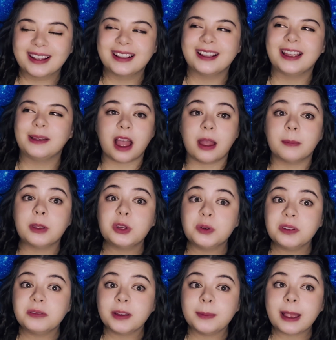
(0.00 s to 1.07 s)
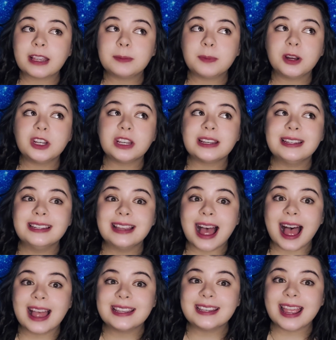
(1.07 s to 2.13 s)
claim I'm a twin flame expert,
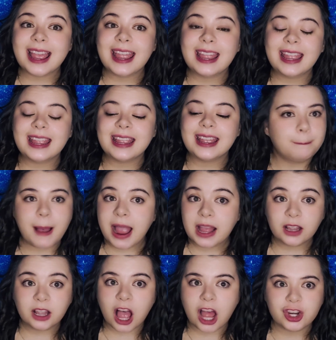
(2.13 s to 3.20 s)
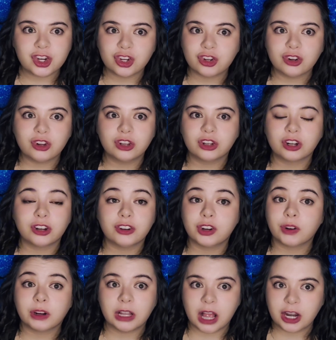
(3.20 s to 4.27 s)
not a biological or
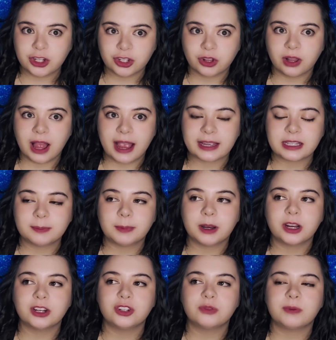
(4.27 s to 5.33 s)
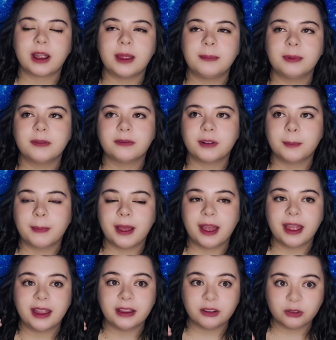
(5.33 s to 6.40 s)
neurological expert, right? But from
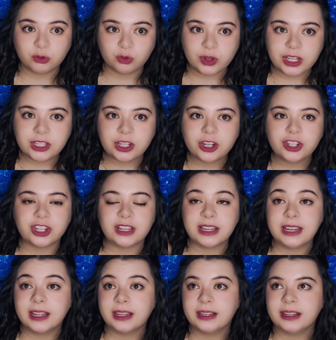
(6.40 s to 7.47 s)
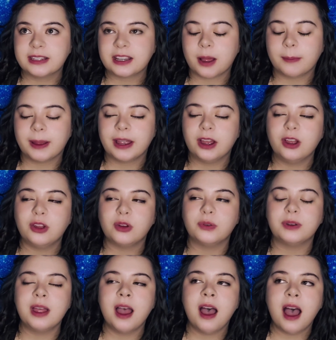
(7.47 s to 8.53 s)
my research and healing this on my
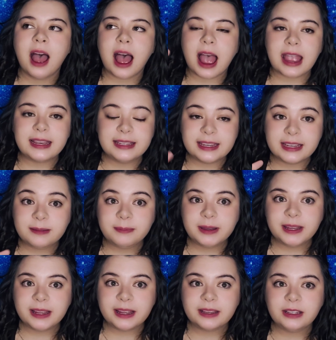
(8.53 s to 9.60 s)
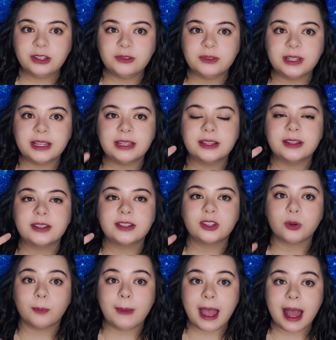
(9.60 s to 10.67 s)
own, I did begin using
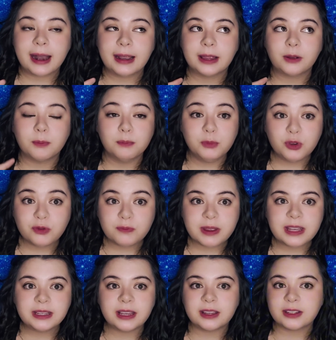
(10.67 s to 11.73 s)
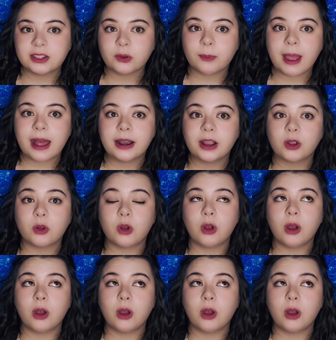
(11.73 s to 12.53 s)
somatic movement and somatic